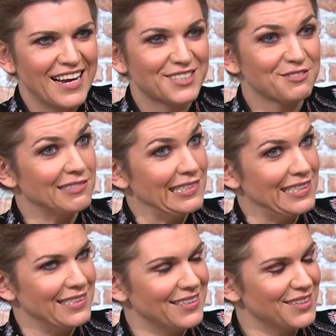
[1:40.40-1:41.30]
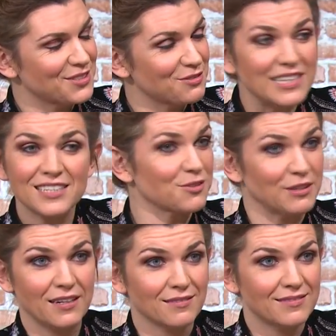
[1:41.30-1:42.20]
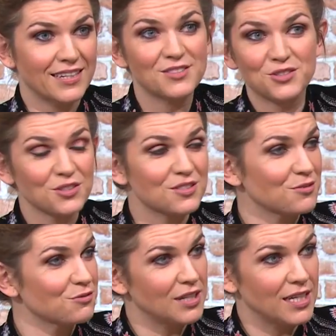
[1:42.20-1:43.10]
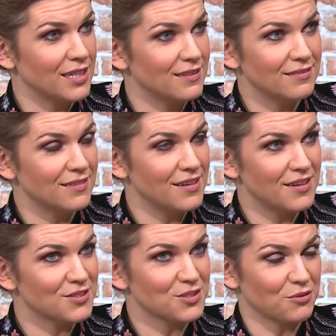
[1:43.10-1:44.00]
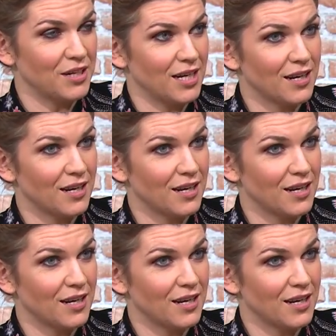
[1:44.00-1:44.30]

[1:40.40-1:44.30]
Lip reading: It's really surreal. It's just really surreal.